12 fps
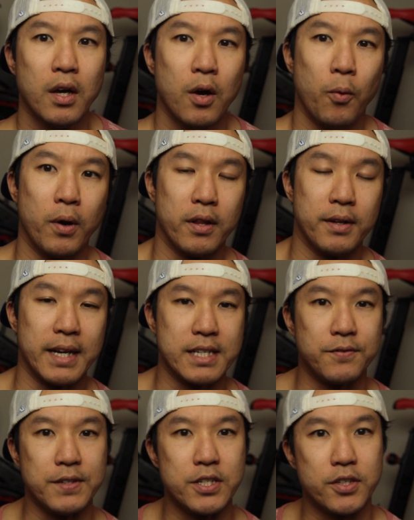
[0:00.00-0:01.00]
One of the nice
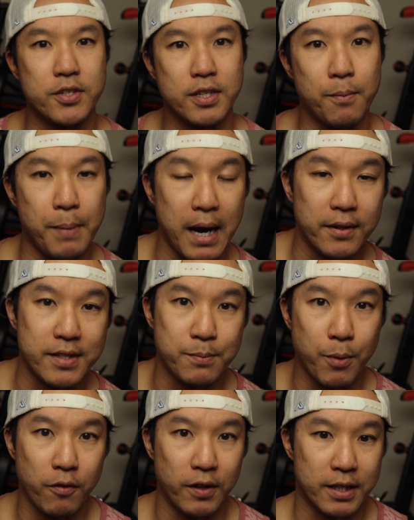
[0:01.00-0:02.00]
features about this
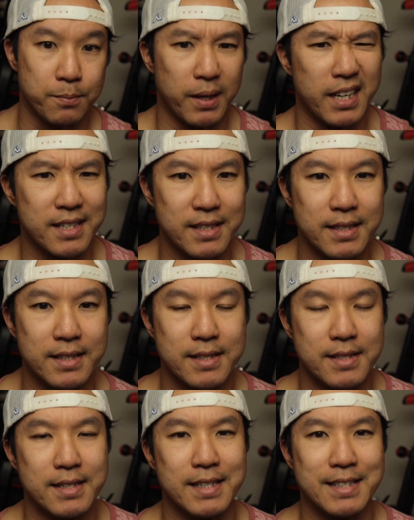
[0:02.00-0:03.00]
Bowflex bike
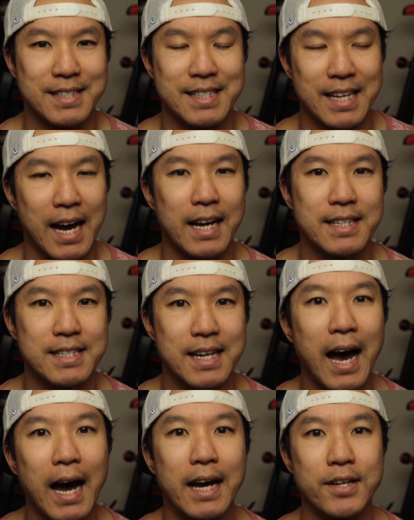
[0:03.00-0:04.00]
is it's not
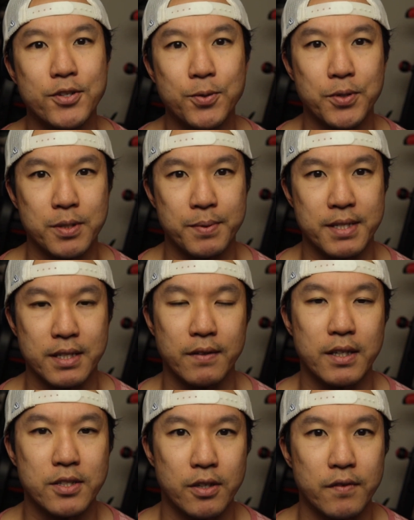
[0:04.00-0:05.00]
tied to a
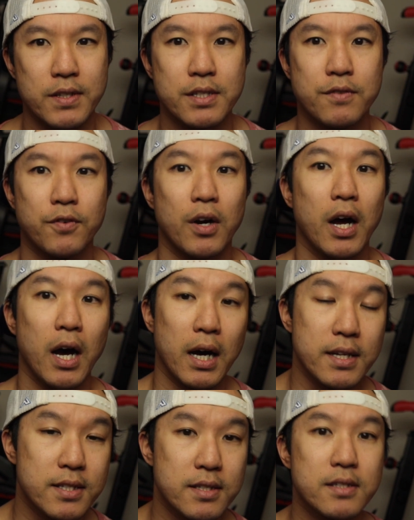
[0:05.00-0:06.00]
specific service. For
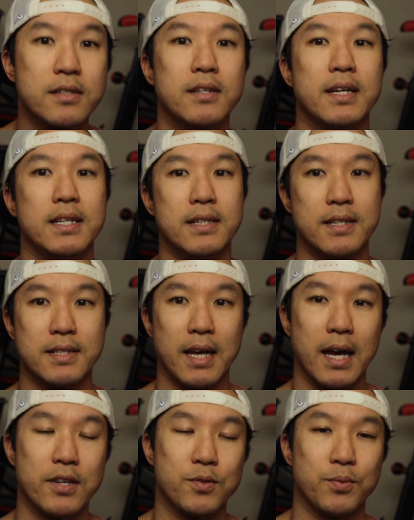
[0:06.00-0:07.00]
us in this
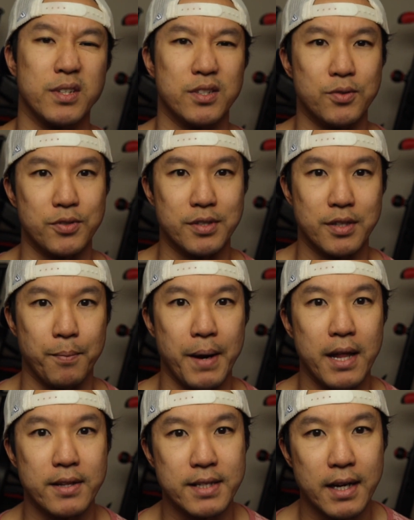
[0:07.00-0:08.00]
house, we use the
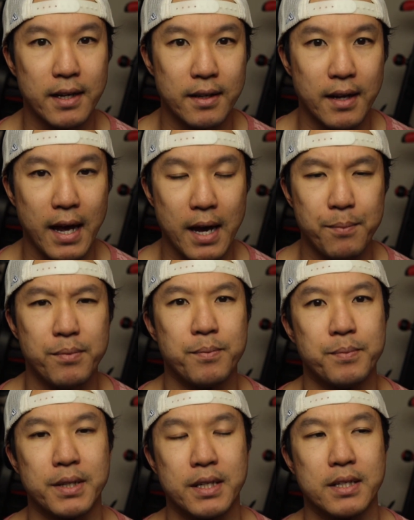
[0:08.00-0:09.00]
Peloton app
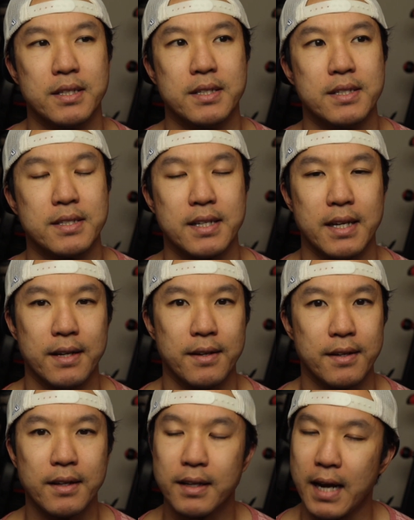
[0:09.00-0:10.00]
because it
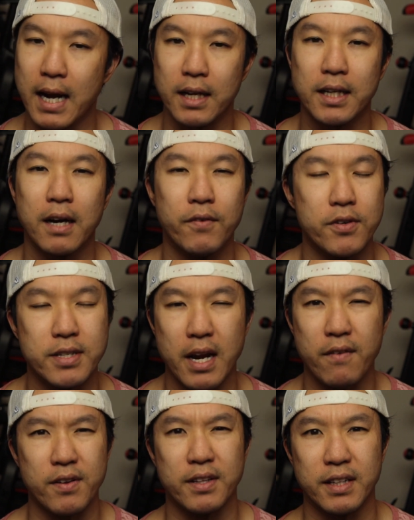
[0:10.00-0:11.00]
kind of covers
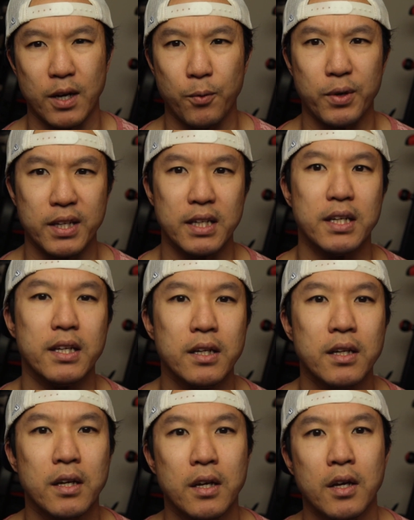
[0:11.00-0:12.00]
everything that we need.
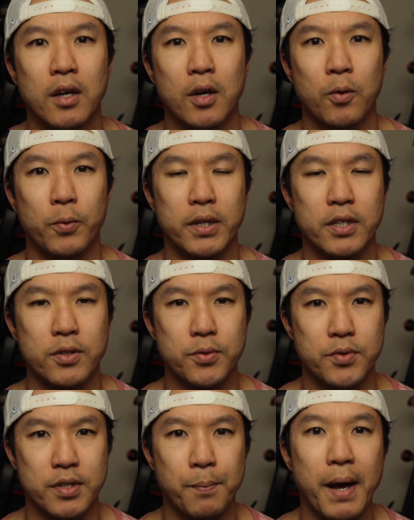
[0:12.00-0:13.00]
We
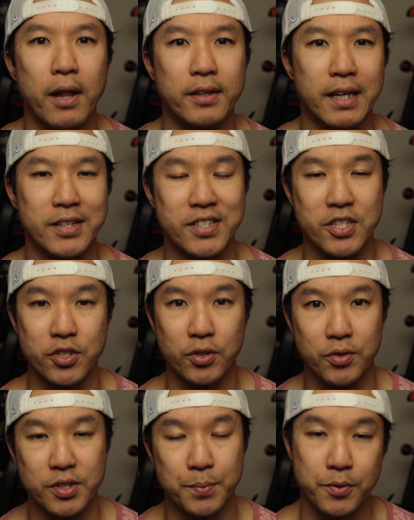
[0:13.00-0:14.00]
use the Peloton
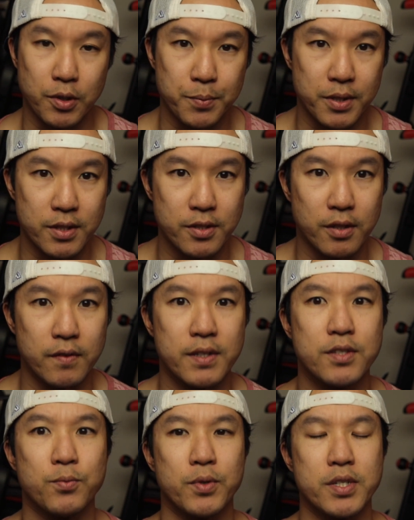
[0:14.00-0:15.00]
digital subscription
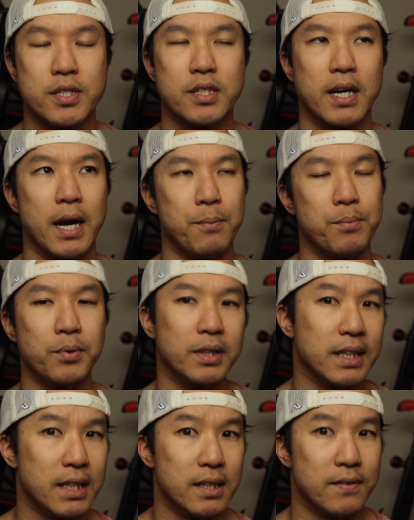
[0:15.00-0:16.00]
service, which I
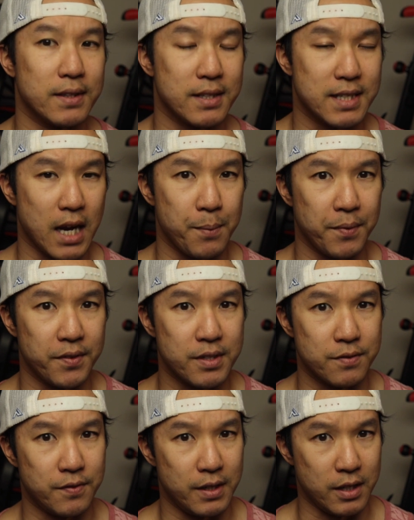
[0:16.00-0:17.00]
believe at the time of
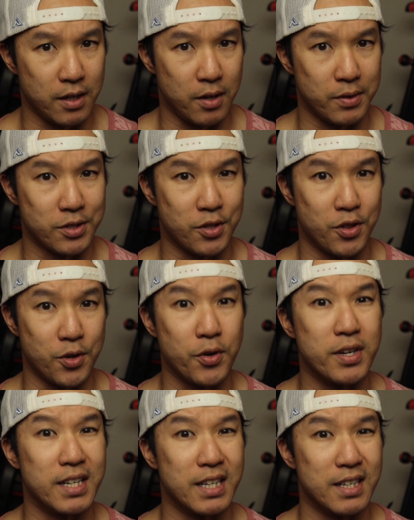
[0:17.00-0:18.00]
this video is
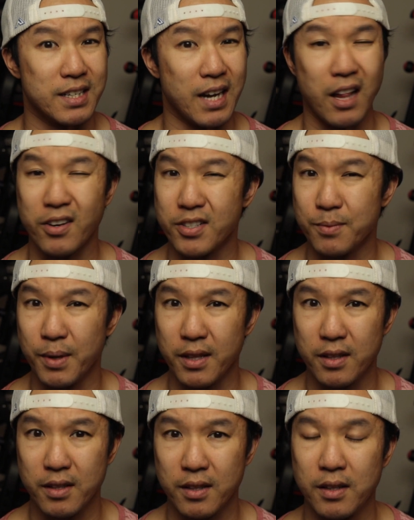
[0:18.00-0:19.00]
$13 a month.